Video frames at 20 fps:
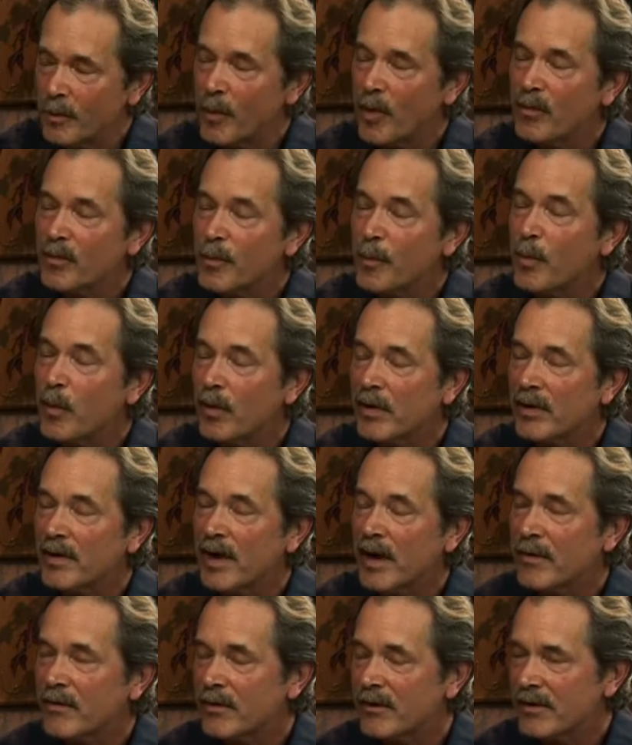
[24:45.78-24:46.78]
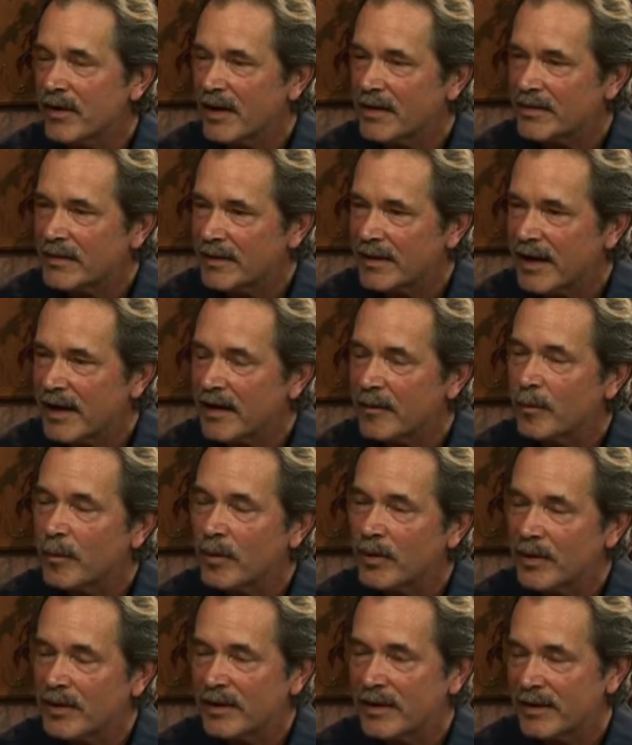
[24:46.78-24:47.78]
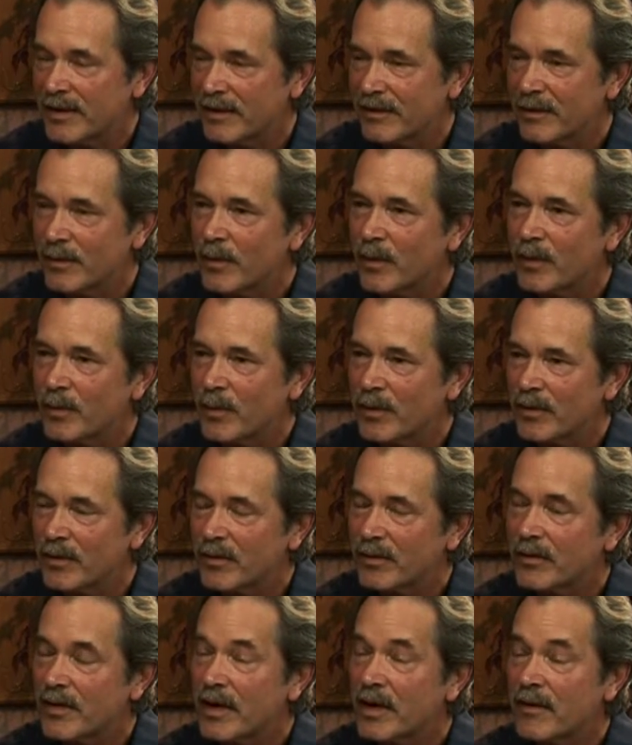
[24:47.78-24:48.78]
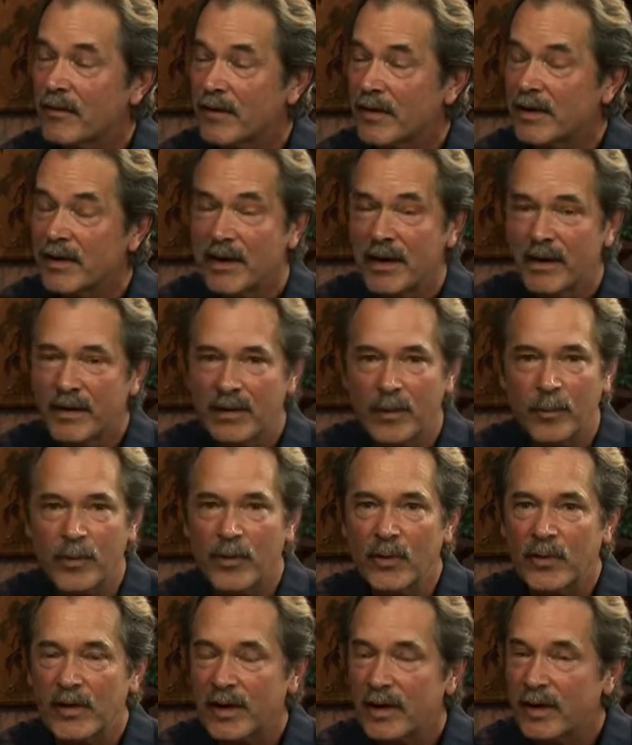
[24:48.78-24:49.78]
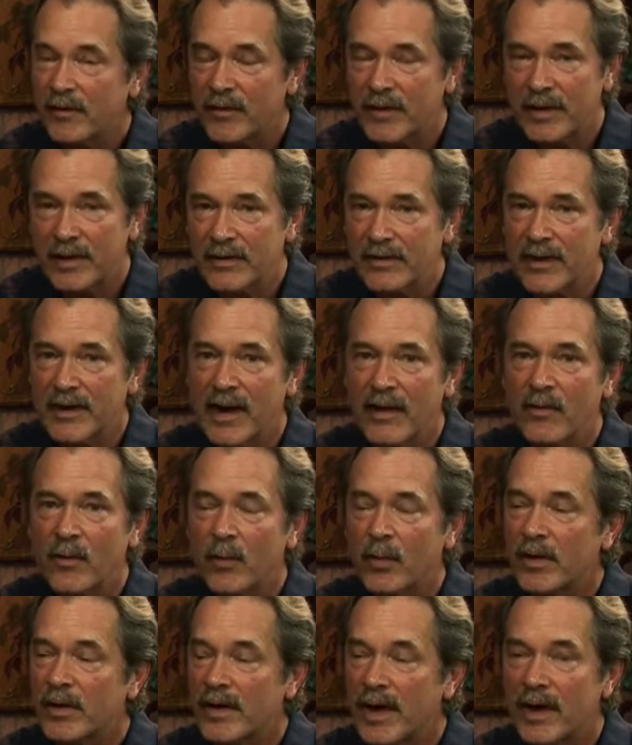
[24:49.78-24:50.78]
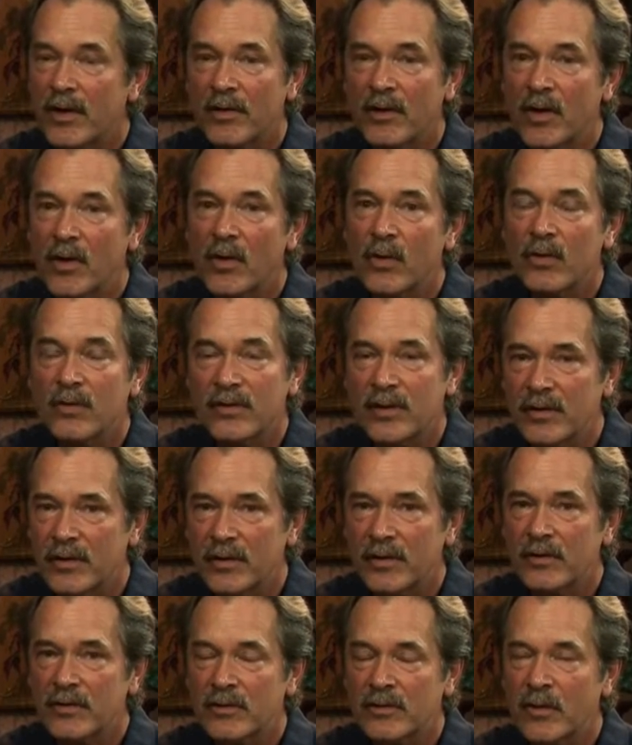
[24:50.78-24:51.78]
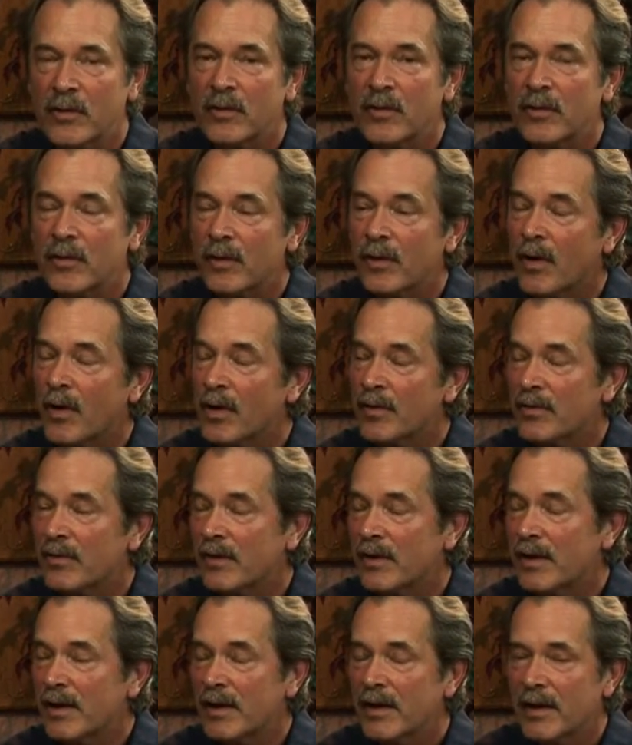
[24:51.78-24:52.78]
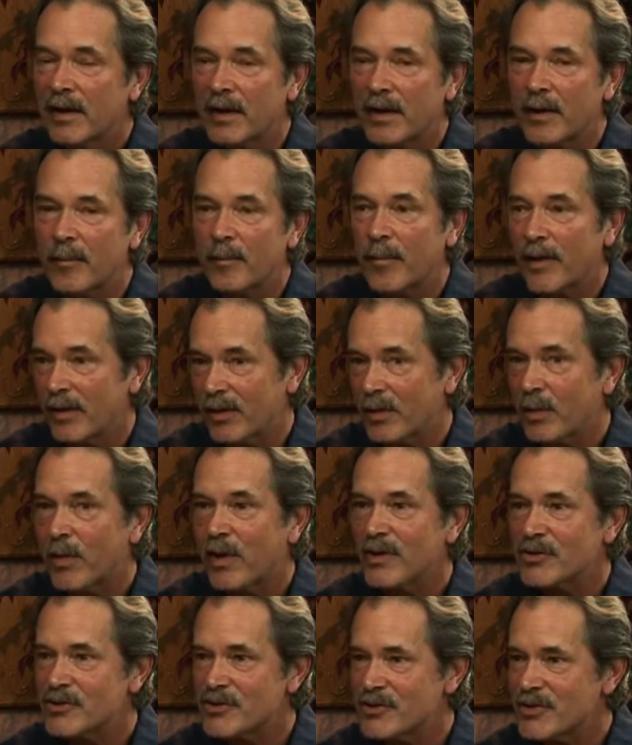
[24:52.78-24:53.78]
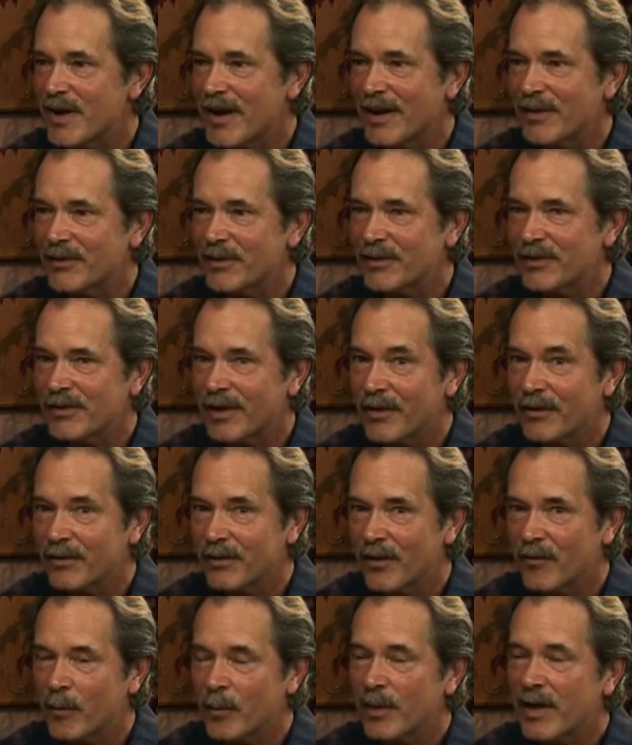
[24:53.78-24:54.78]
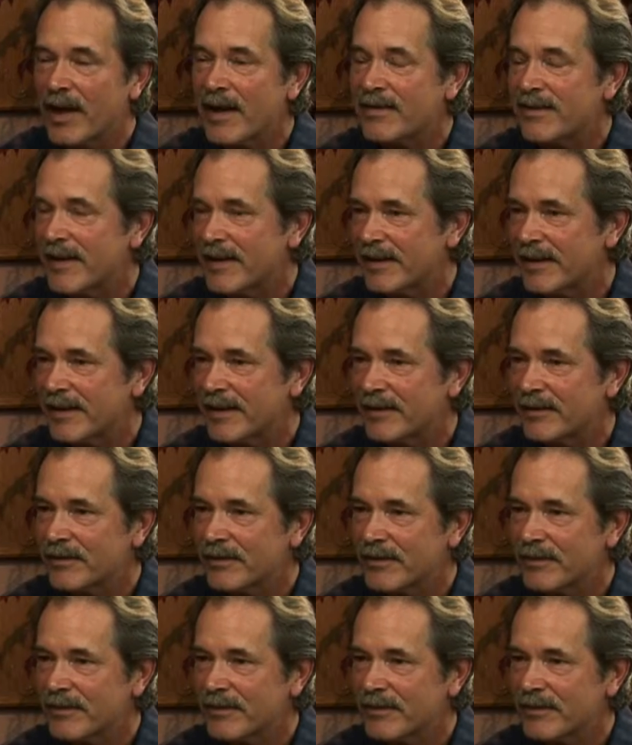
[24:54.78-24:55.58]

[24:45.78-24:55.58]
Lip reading: most important conversation you have, Bernie, is the one with yourself. And the beauty of it is that everyone now knows that you control your thoughts, by the questions you ask yourself. So everyone has that gift.